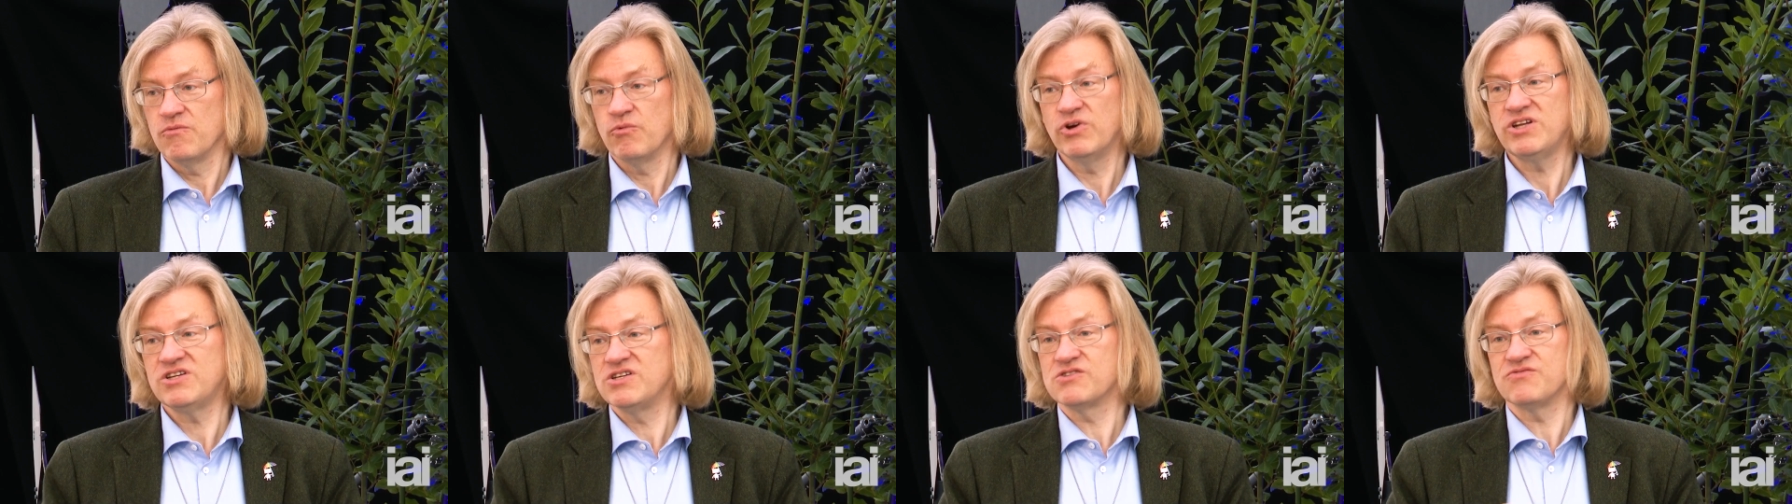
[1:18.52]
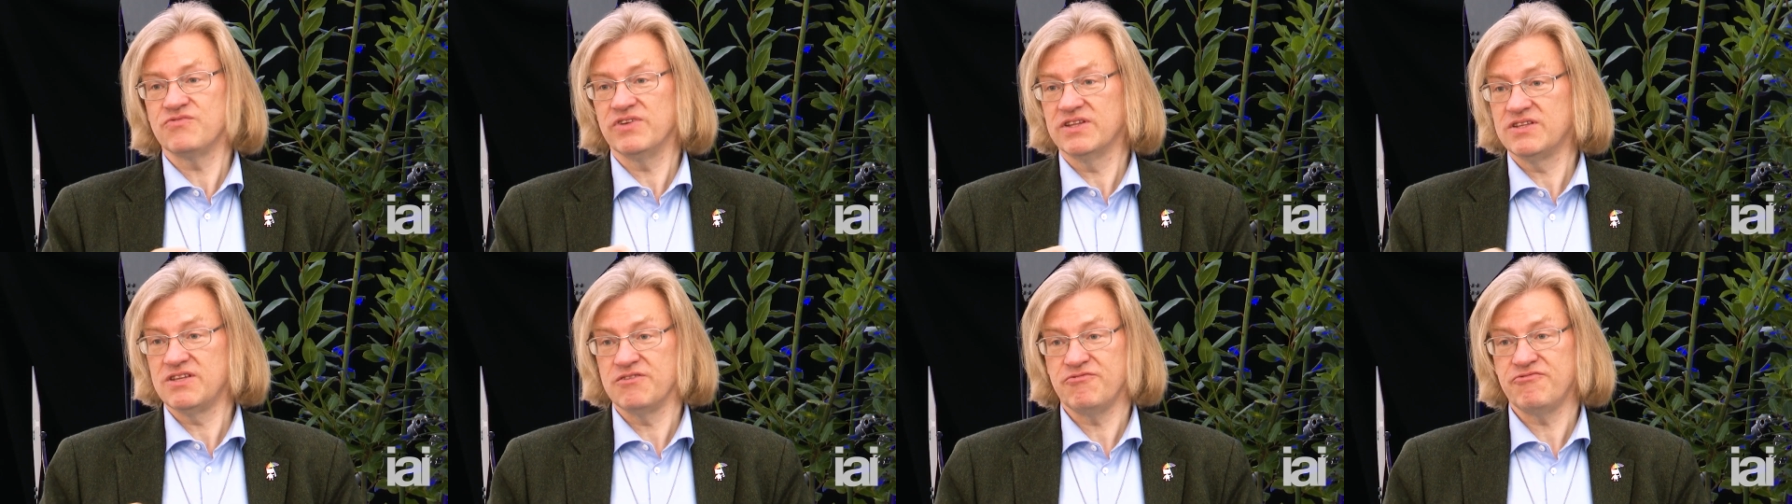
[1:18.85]
which is
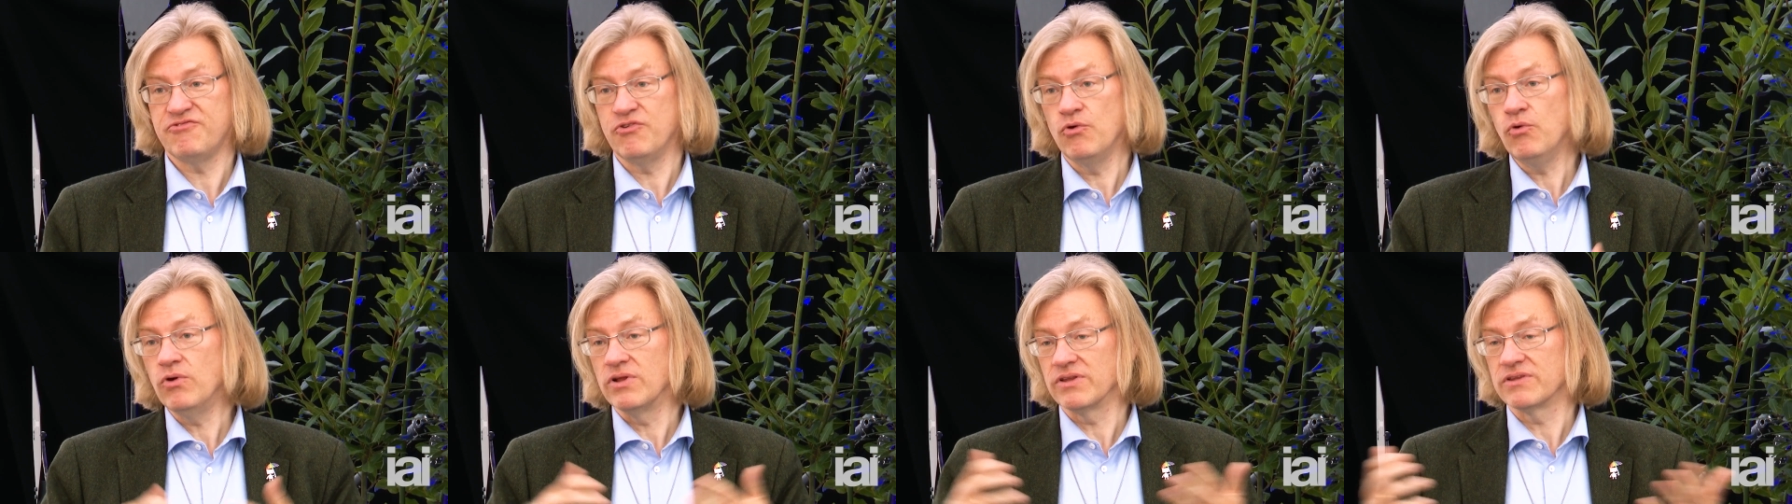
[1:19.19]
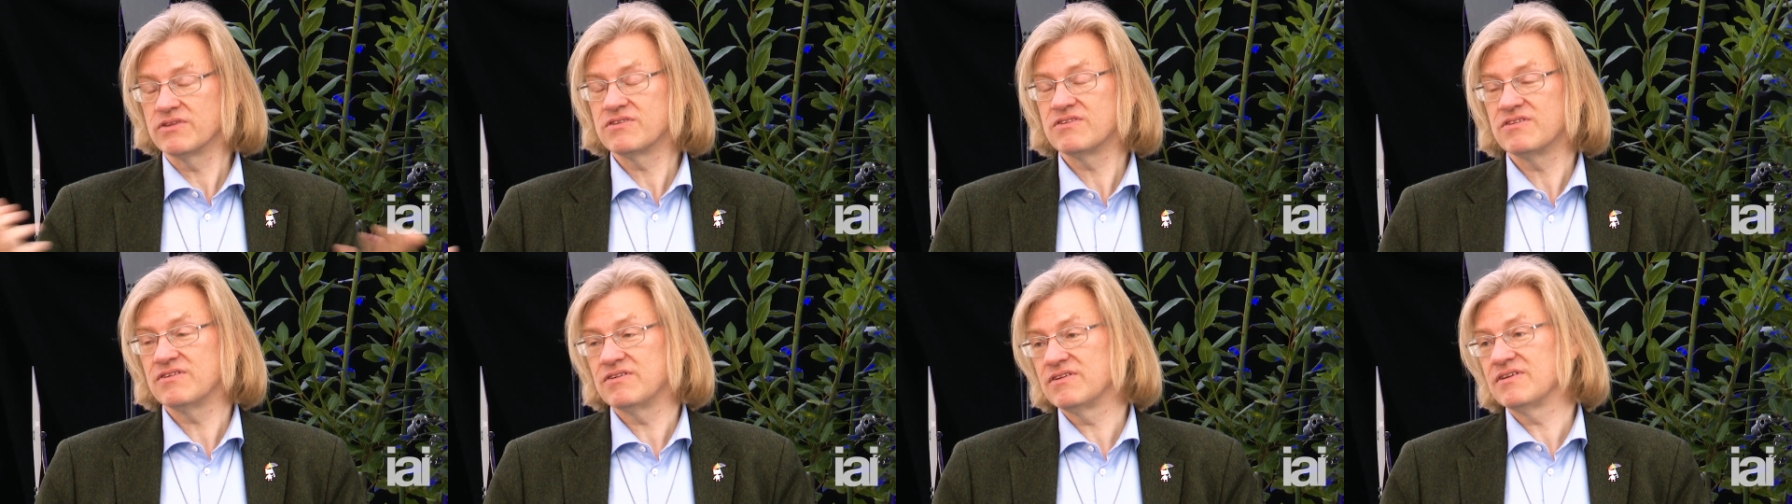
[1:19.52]
the
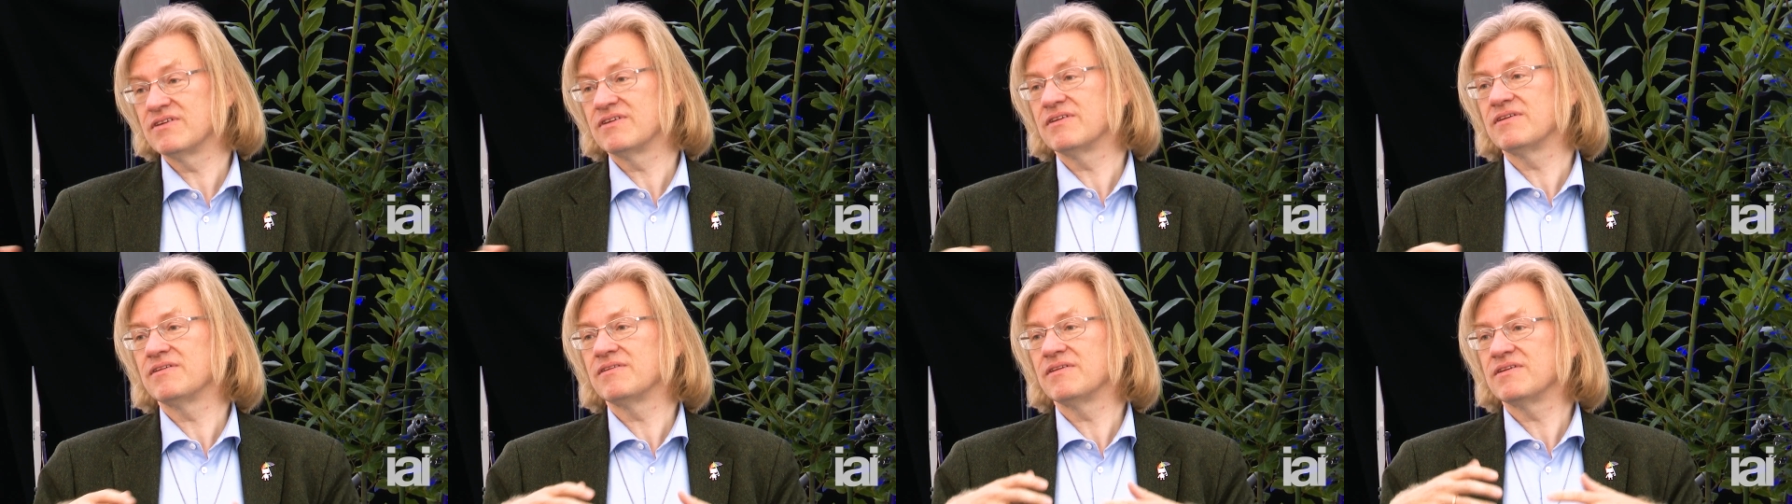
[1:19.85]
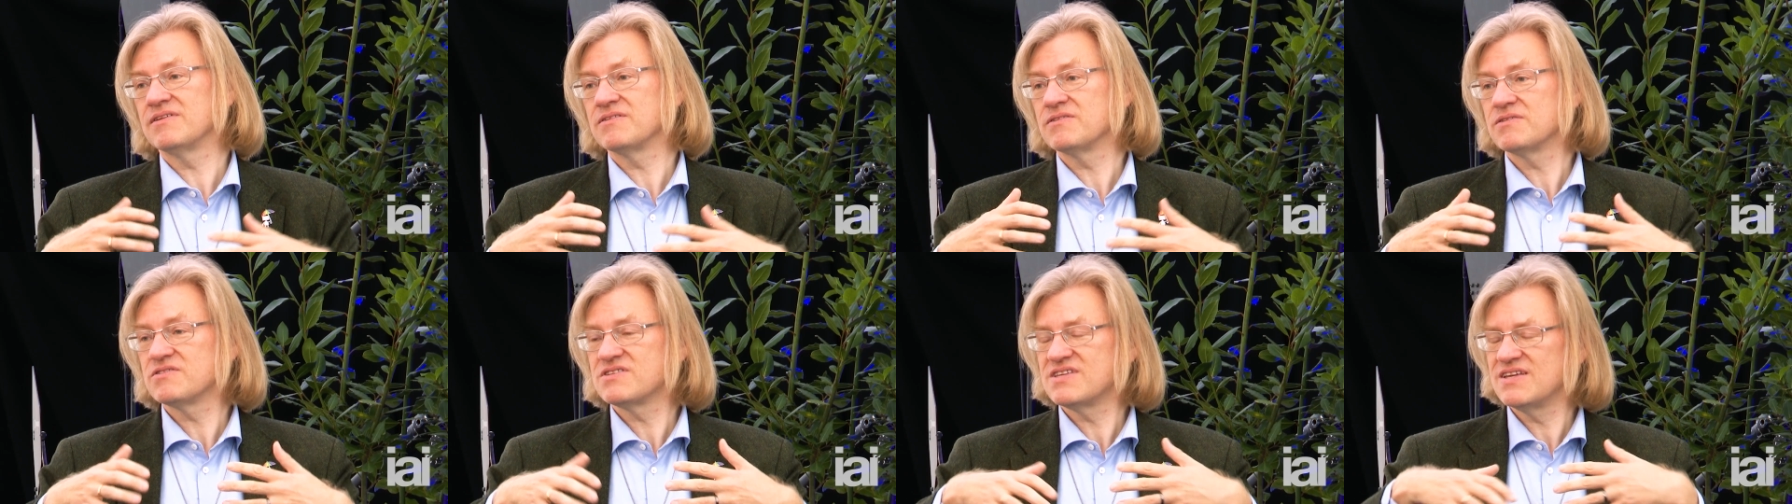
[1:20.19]
default
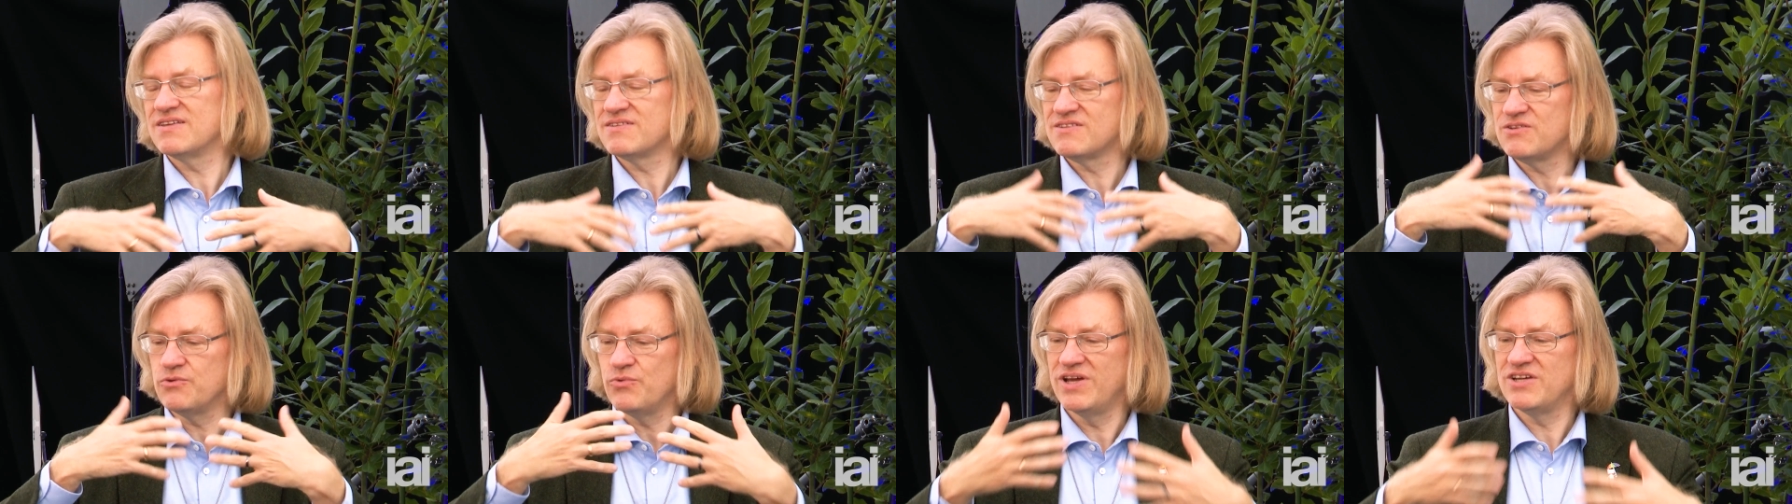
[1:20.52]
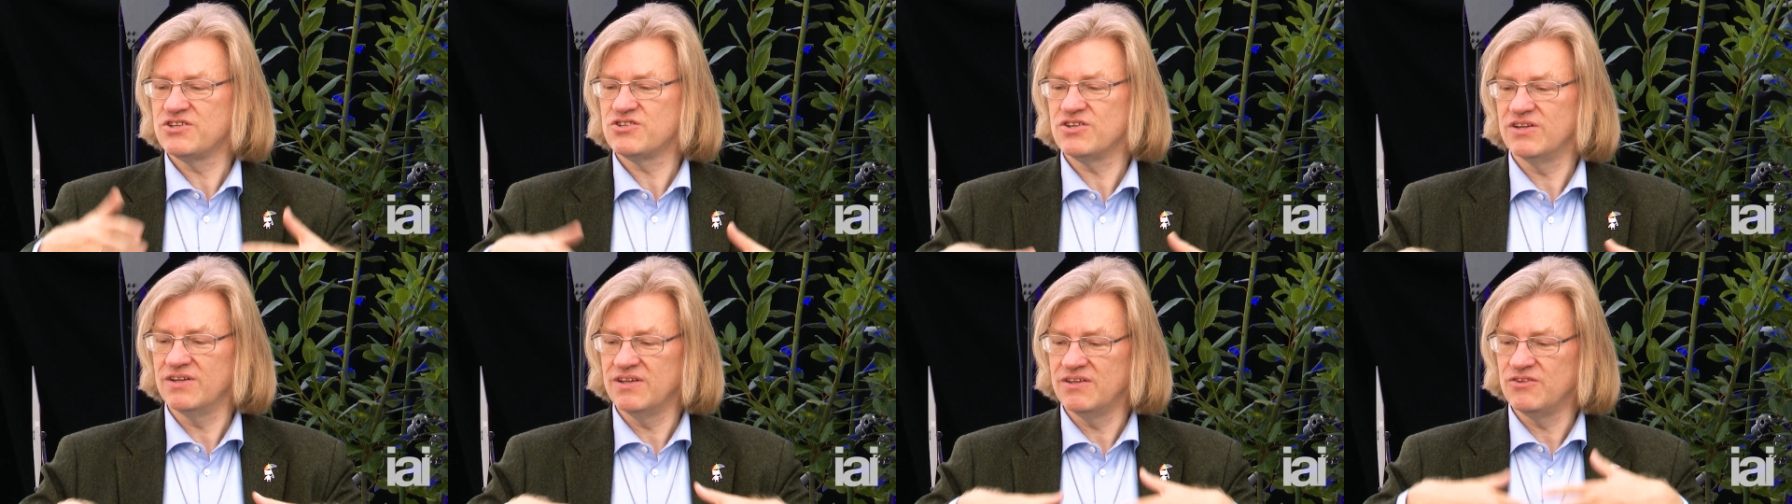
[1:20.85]
uh,
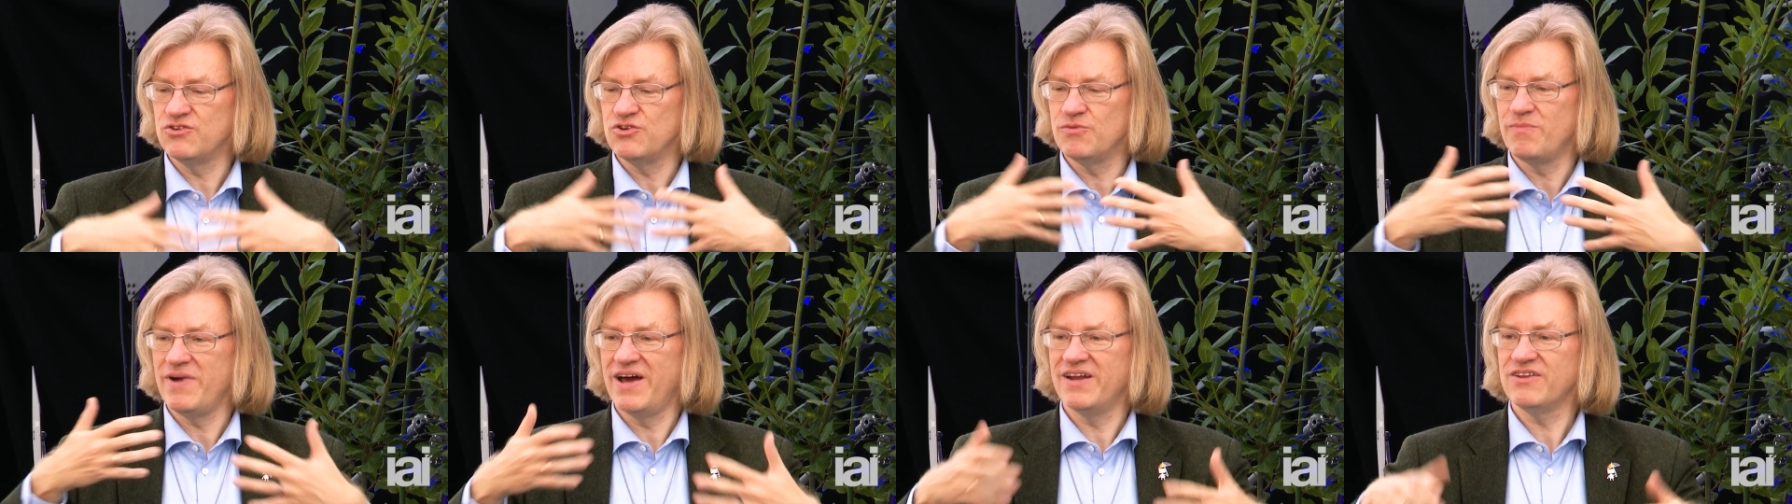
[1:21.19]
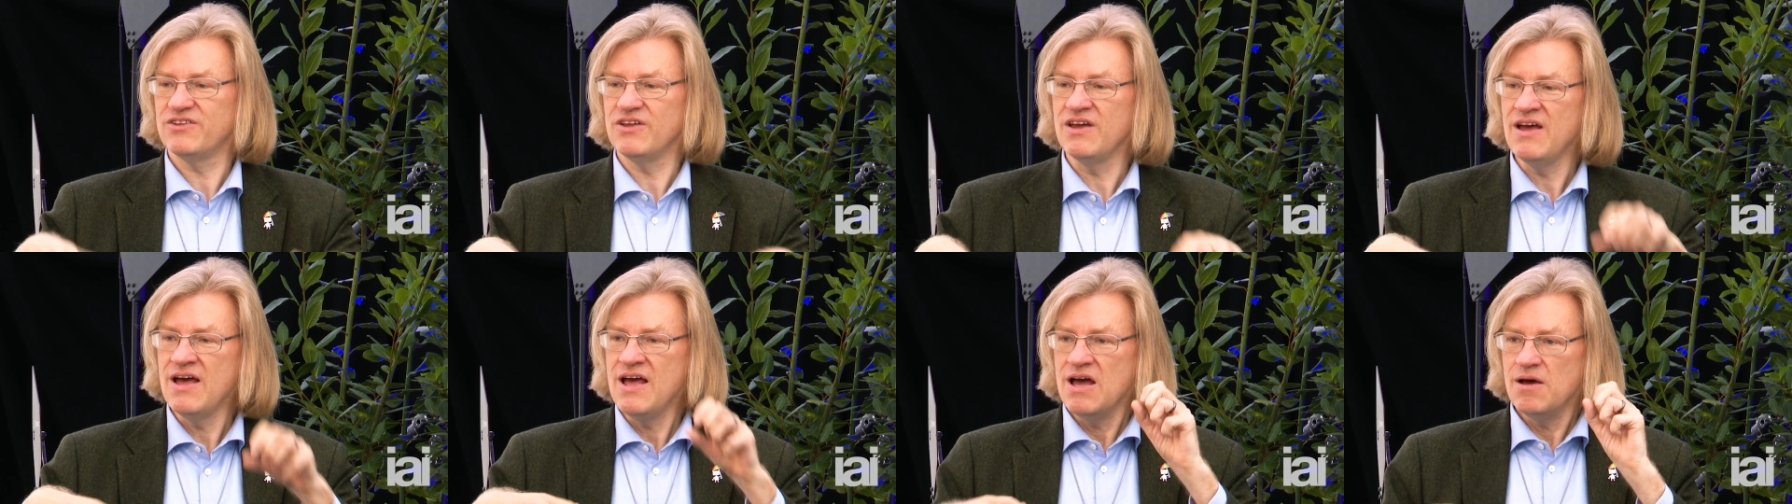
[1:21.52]
situation in
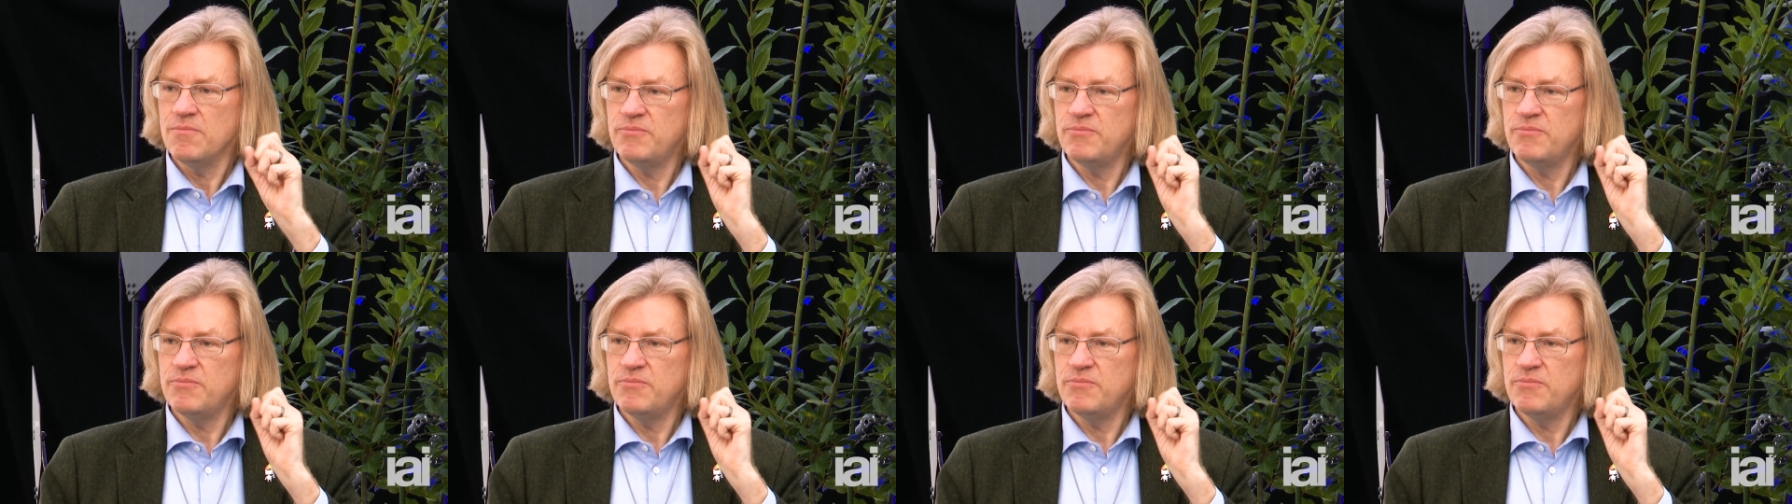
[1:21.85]
humanity.